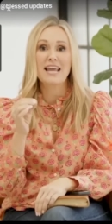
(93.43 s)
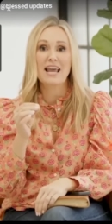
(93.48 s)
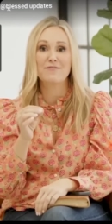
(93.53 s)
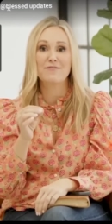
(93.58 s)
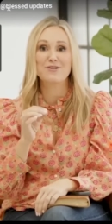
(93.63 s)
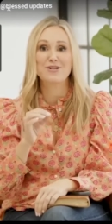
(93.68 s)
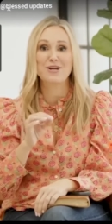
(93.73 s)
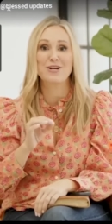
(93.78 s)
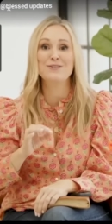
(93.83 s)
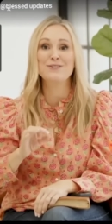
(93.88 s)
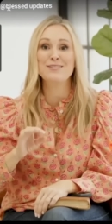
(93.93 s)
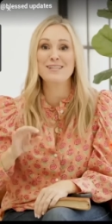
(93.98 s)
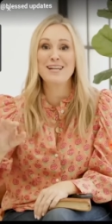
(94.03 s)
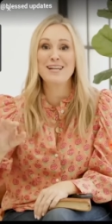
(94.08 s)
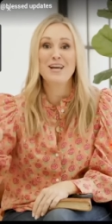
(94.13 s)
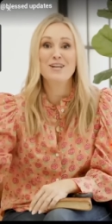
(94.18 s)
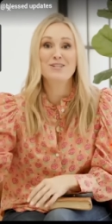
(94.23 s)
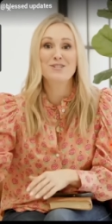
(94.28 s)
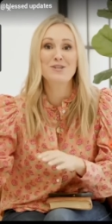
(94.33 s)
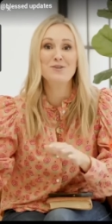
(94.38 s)
chosen
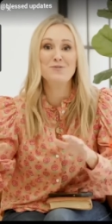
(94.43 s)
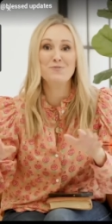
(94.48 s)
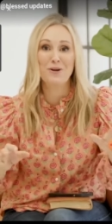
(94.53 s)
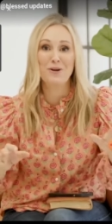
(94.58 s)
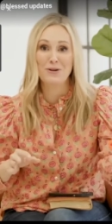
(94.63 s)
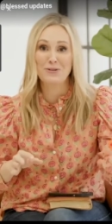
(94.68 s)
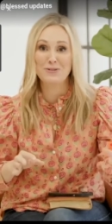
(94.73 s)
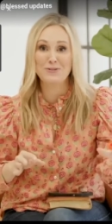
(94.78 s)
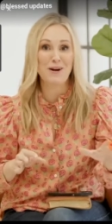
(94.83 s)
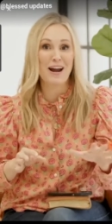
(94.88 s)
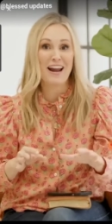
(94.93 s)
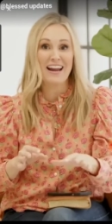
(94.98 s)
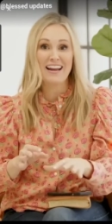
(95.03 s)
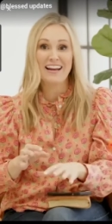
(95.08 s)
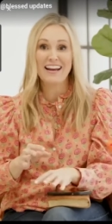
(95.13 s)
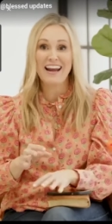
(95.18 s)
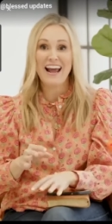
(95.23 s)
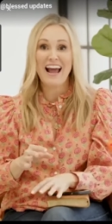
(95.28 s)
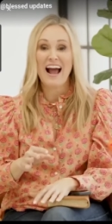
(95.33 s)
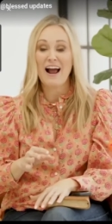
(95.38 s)
two roads, right?
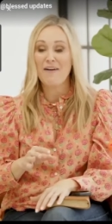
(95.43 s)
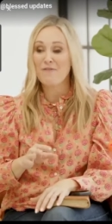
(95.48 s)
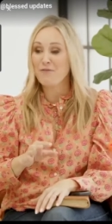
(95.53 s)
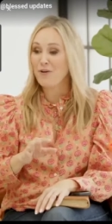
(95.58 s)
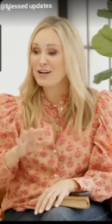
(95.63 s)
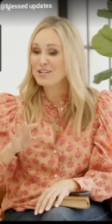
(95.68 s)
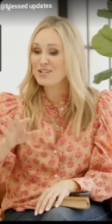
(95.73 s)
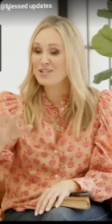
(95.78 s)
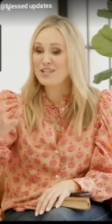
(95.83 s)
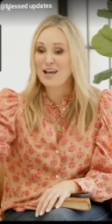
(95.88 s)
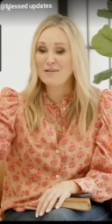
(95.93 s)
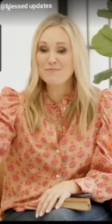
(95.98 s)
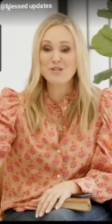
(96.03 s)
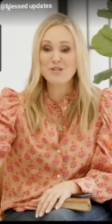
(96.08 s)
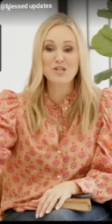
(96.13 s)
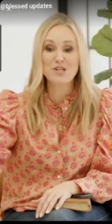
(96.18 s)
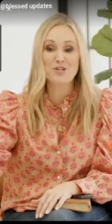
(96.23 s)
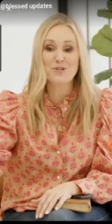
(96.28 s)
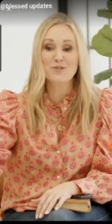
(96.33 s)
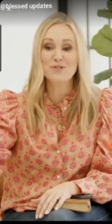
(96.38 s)
I've watched them
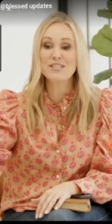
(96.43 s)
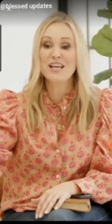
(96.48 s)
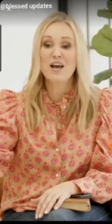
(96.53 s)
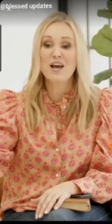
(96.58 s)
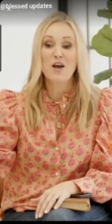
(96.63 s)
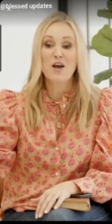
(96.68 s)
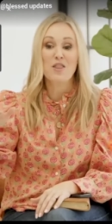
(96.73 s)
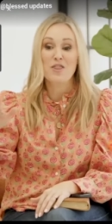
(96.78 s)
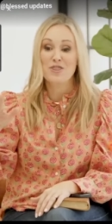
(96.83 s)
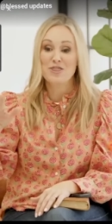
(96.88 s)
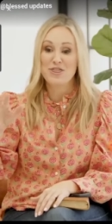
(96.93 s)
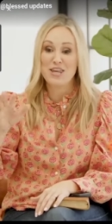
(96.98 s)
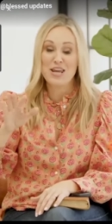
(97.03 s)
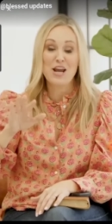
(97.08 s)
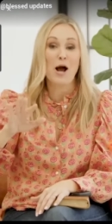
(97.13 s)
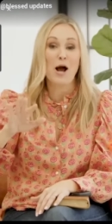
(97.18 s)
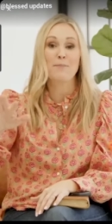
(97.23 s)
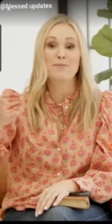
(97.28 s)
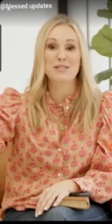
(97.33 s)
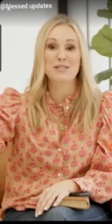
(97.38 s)
choose the
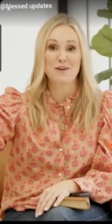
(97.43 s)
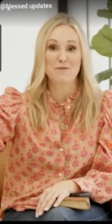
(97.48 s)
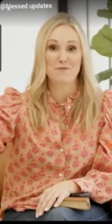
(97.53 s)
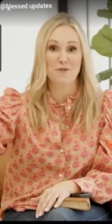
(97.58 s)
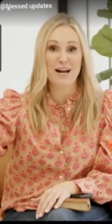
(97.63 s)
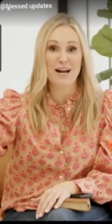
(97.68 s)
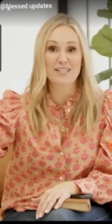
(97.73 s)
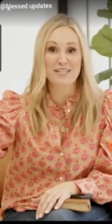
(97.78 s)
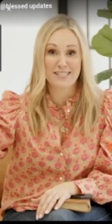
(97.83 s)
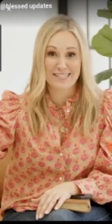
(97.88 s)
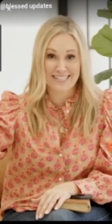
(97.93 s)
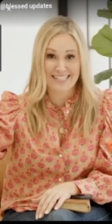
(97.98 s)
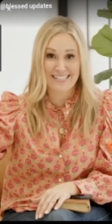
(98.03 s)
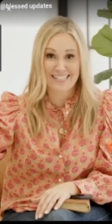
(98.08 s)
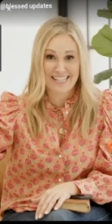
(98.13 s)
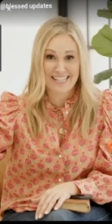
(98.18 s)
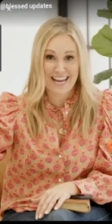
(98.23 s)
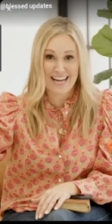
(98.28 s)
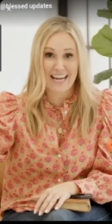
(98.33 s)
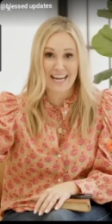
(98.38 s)
opposite of righteousness'
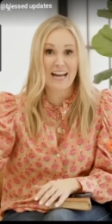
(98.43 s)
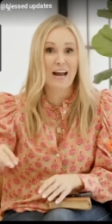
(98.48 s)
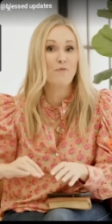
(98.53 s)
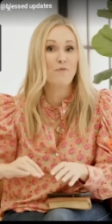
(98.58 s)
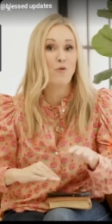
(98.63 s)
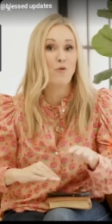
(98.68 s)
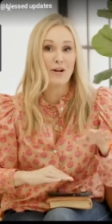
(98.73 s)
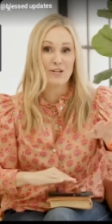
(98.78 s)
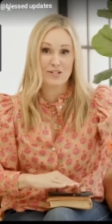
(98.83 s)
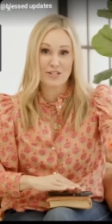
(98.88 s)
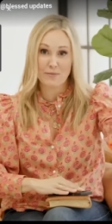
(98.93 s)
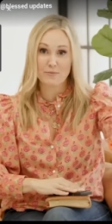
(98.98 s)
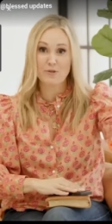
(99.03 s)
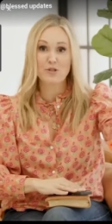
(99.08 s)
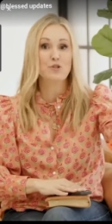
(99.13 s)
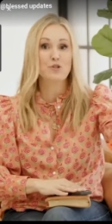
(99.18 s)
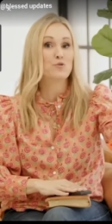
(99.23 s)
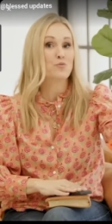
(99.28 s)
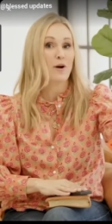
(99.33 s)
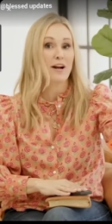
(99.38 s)
sake, and I've watched them
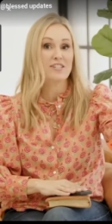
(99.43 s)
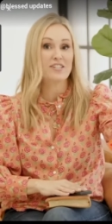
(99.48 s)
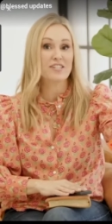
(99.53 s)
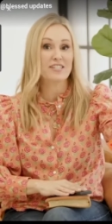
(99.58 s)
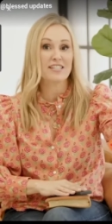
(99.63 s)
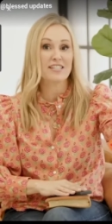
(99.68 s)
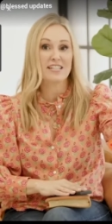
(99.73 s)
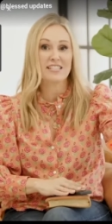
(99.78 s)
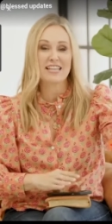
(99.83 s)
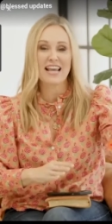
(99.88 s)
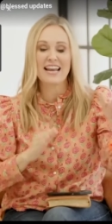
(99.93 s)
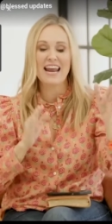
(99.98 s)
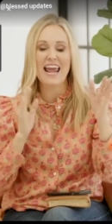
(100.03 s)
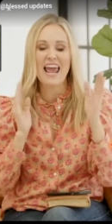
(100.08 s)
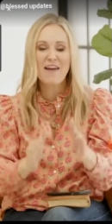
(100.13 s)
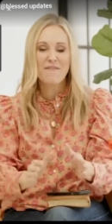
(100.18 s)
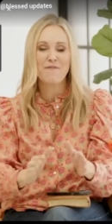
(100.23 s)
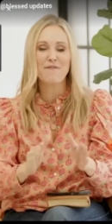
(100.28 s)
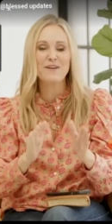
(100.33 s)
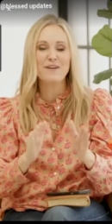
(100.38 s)
choose righteousness. And
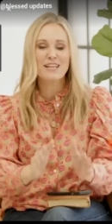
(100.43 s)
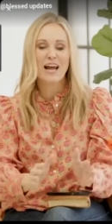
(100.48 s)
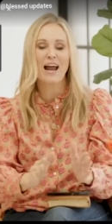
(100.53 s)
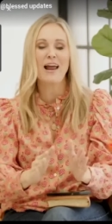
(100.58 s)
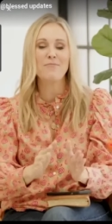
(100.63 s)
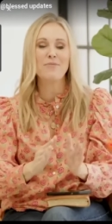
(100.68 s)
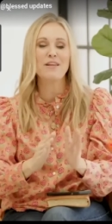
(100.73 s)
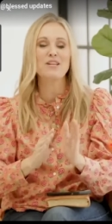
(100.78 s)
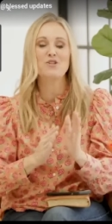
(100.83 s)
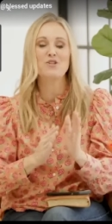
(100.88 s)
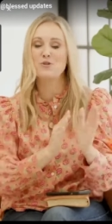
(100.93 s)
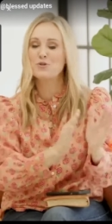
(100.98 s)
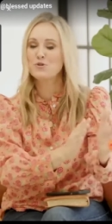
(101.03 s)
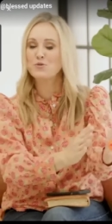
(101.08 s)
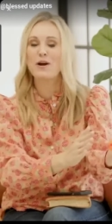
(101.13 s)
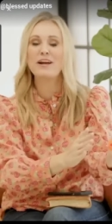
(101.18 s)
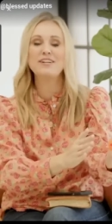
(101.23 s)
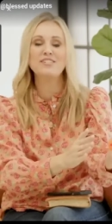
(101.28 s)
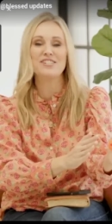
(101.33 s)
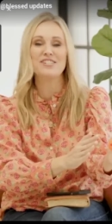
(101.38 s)
every time they choose
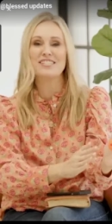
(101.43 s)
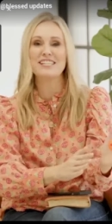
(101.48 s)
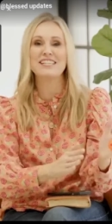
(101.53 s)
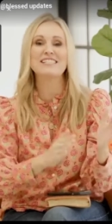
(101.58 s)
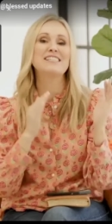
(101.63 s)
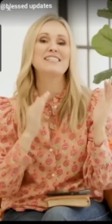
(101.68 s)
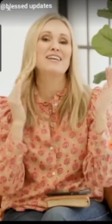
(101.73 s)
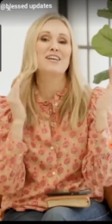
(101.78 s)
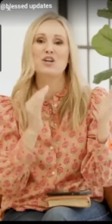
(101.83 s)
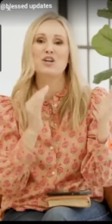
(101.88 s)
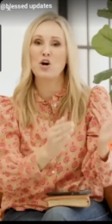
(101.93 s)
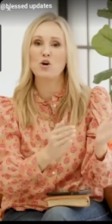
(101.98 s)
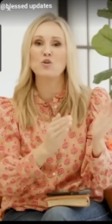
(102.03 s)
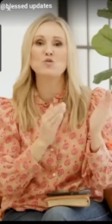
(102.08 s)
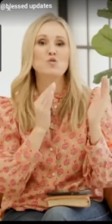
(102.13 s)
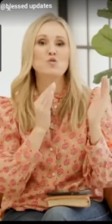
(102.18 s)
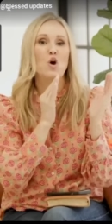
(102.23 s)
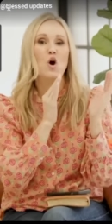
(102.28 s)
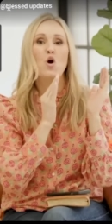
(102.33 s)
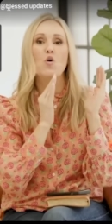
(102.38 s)
righteousness, it
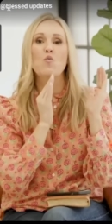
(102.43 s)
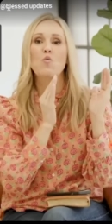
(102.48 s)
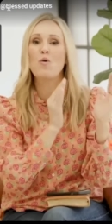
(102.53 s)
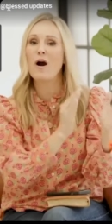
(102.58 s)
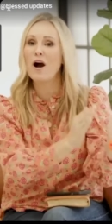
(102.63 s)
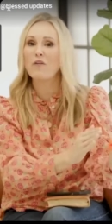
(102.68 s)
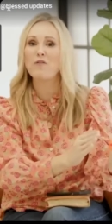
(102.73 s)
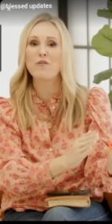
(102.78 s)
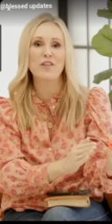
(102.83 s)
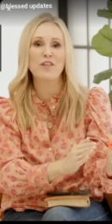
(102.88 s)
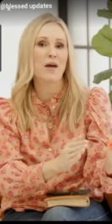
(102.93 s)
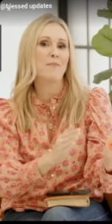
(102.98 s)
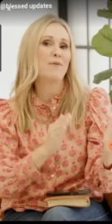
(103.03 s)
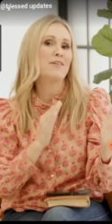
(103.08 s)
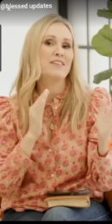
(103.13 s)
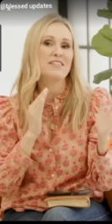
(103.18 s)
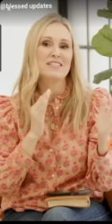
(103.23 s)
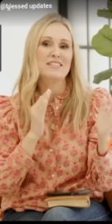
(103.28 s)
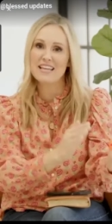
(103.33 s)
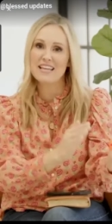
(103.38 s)
goes well for them. And
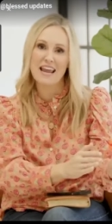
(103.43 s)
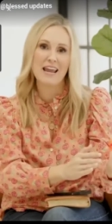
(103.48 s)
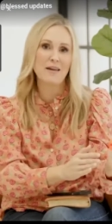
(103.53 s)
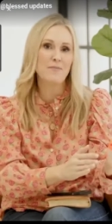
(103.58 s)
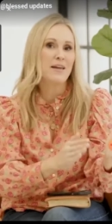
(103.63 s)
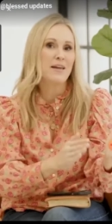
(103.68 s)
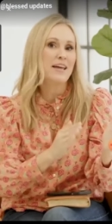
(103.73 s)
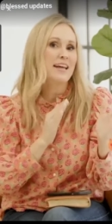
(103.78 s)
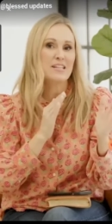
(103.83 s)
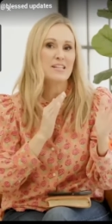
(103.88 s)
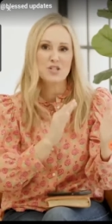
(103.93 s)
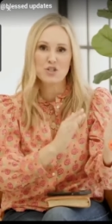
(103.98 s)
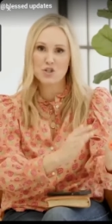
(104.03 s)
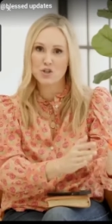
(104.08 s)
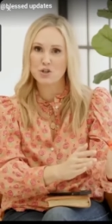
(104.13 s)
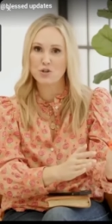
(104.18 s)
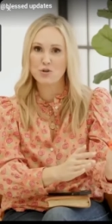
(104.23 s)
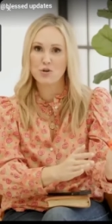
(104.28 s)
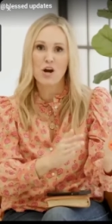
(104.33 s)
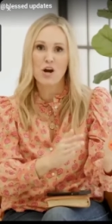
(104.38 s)
the same is
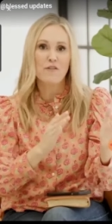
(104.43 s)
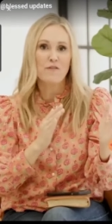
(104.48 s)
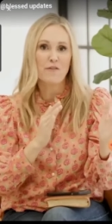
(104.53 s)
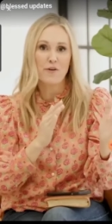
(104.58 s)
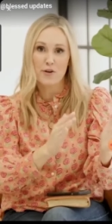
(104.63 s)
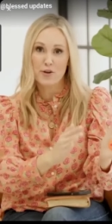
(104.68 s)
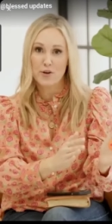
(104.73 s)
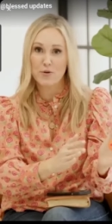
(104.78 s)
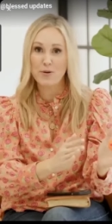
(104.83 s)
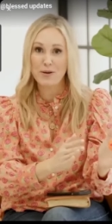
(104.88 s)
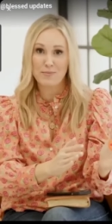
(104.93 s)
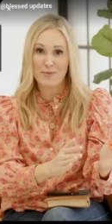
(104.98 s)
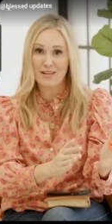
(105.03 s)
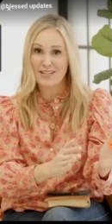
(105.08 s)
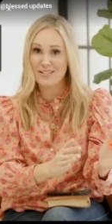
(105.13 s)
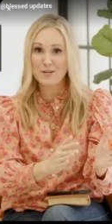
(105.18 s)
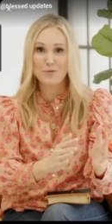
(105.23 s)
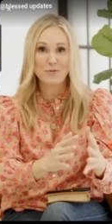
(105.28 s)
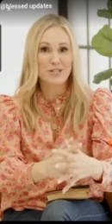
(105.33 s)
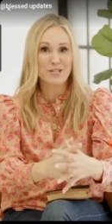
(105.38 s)
true for you and me.
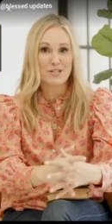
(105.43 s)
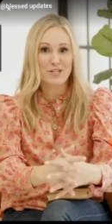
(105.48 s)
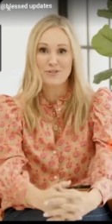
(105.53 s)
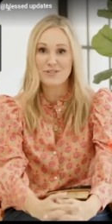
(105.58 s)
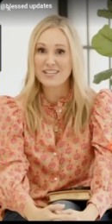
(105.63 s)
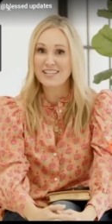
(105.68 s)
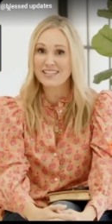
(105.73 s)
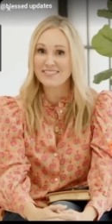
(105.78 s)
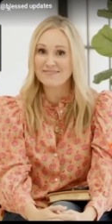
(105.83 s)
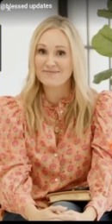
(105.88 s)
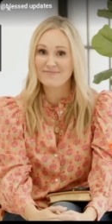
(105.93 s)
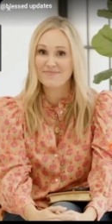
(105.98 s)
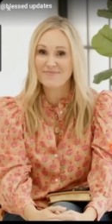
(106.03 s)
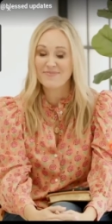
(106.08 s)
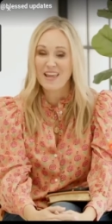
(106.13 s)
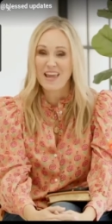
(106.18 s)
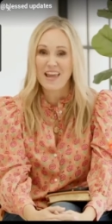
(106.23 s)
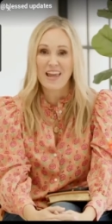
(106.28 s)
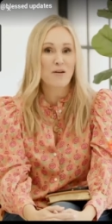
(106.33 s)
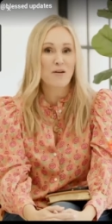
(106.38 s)
So we choose it
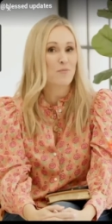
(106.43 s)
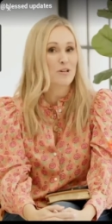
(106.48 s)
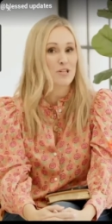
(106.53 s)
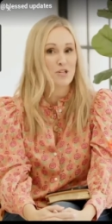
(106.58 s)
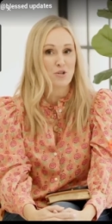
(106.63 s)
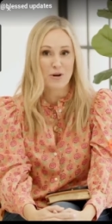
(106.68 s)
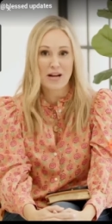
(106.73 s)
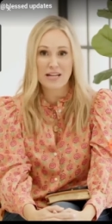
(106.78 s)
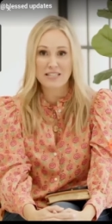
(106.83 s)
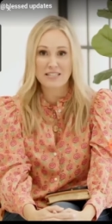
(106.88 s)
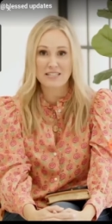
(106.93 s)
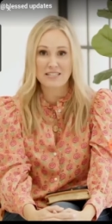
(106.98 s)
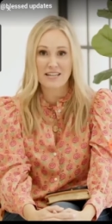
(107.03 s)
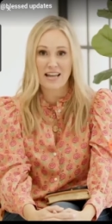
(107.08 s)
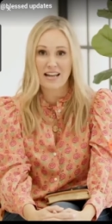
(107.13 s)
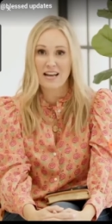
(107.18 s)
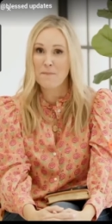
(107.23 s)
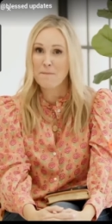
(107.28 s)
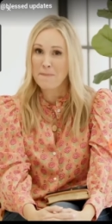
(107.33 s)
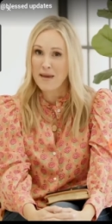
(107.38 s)
and we trust.
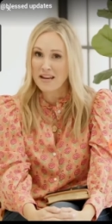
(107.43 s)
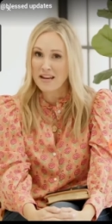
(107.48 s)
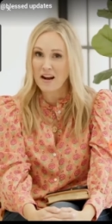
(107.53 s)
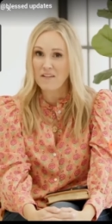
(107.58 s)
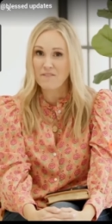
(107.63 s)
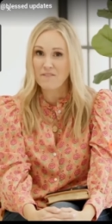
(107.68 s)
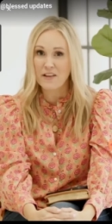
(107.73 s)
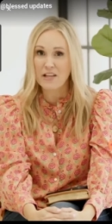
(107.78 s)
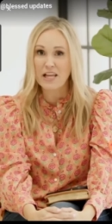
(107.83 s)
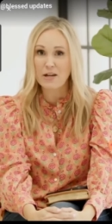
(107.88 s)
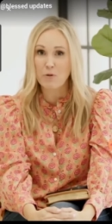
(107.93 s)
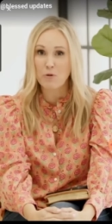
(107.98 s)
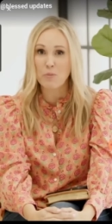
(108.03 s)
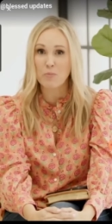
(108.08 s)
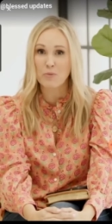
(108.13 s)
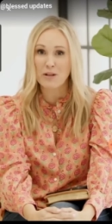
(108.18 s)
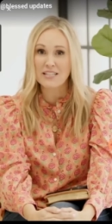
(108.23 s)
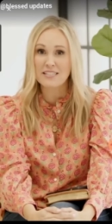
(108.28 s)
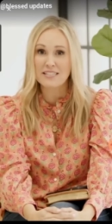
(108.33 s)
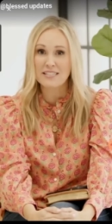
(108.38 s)
And it may not feel like we're
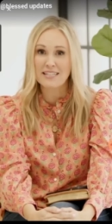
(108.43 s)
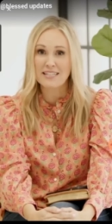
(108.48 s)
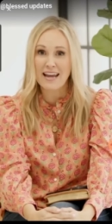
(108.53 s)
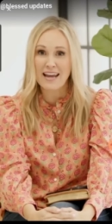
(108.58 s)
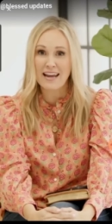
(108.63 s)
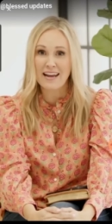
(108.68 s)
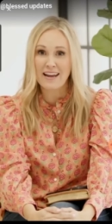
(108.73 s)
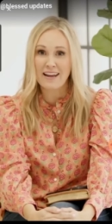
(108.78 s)
blessed today,